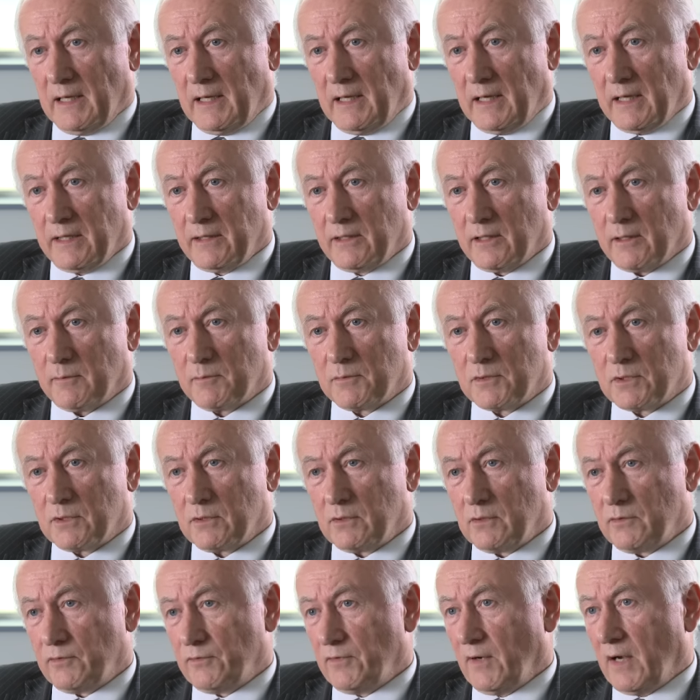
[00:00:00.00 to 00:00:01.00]
and up
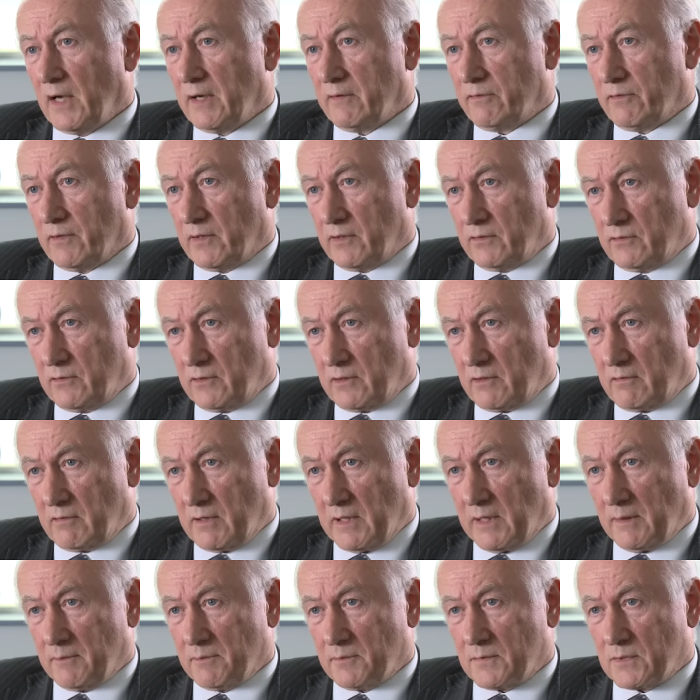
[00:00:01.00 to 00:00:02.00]
to 500
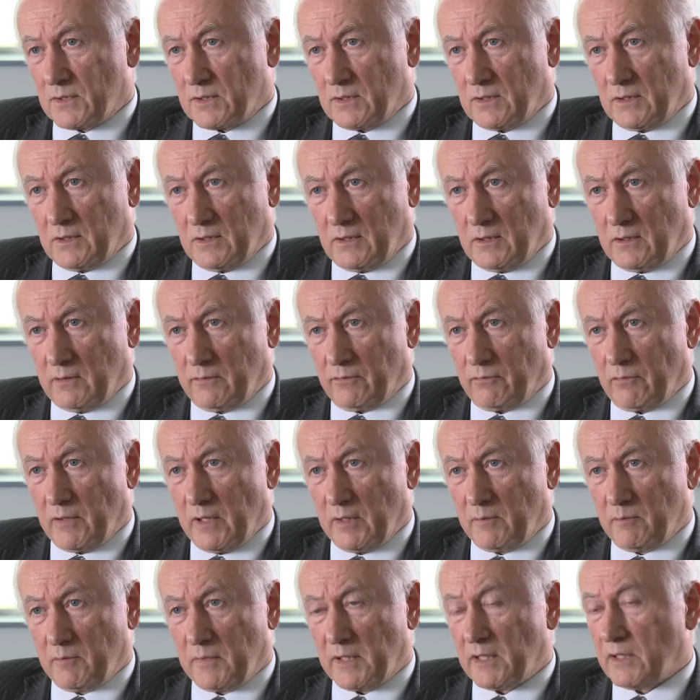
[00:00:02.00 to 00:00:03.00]
grams uh, of
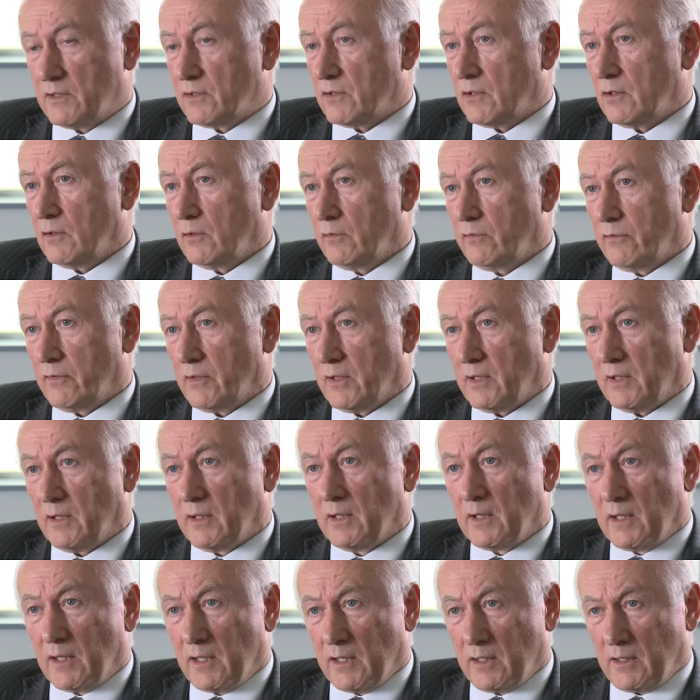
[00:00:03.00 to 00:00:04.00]
red meat over
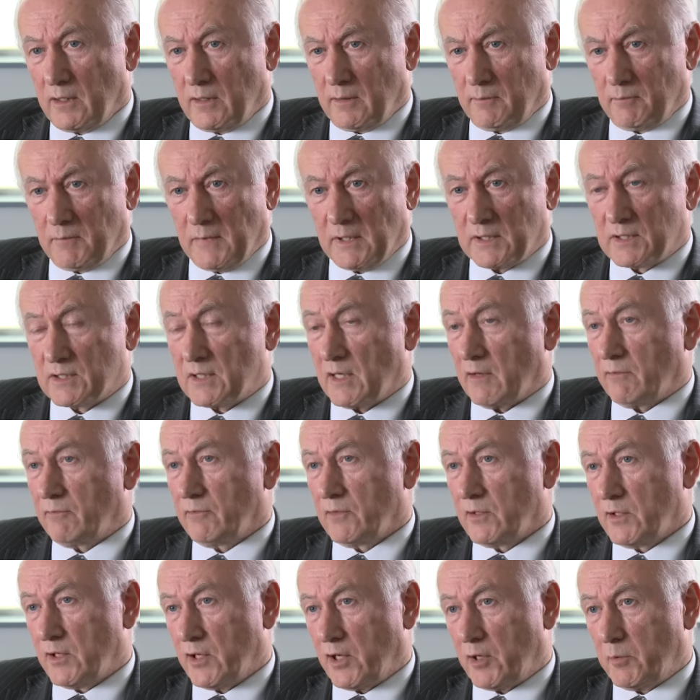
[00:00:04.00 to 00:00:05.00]
a, um, a
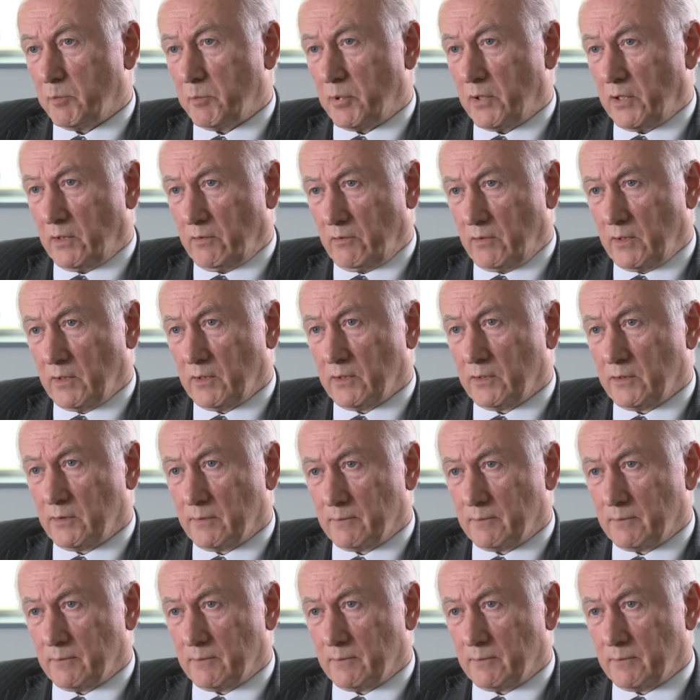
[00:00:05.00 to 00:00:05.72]
seven-day period.